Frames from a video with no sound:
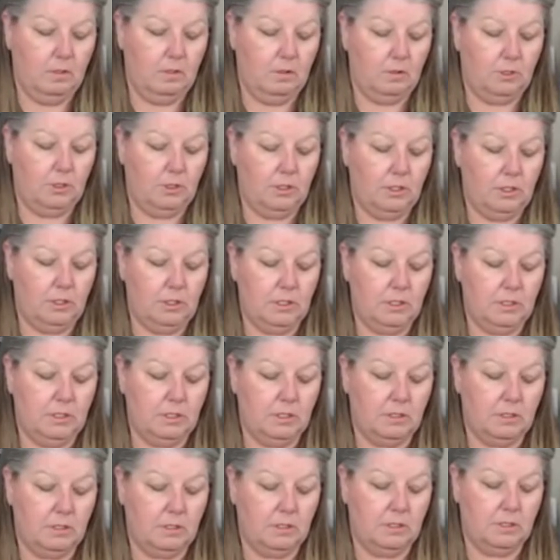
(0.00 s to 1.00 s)

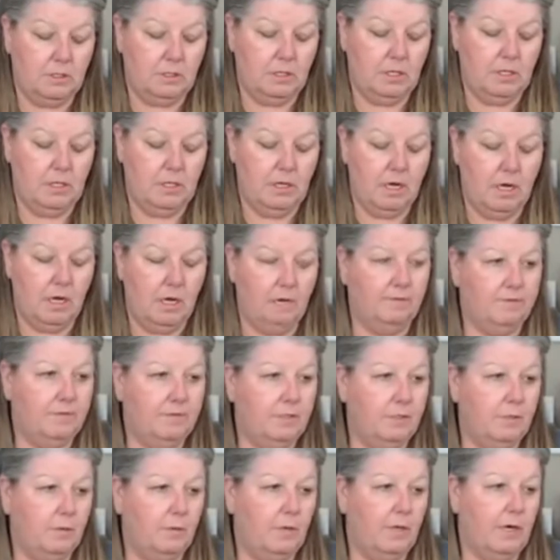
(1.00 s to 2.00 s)
Just enough
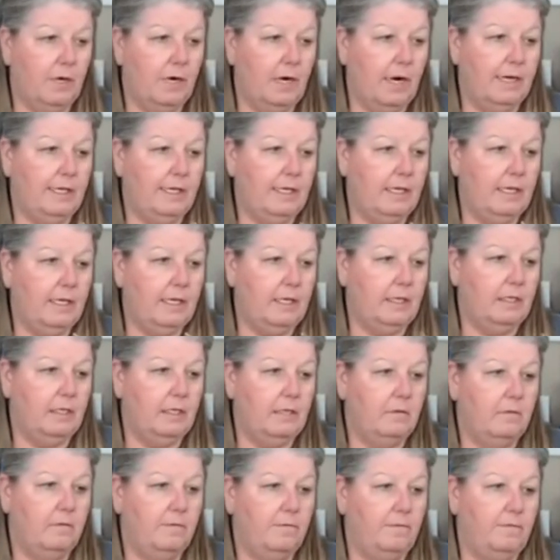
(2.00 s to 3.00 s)
to where I
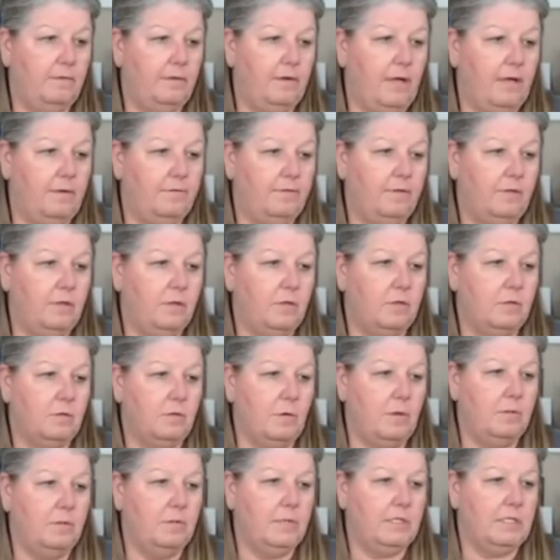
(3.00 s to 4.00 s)
can fluff those
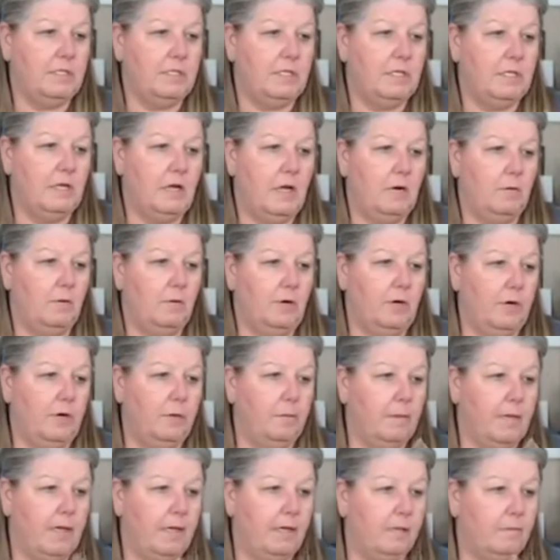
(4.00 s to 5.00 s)
ribbons and not worry
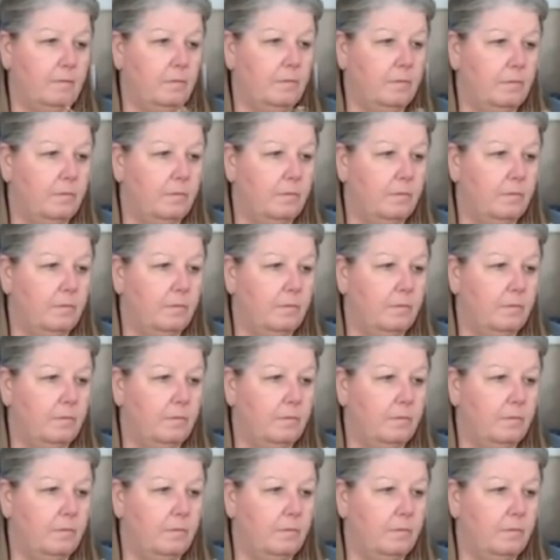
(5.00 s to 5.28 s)
about them.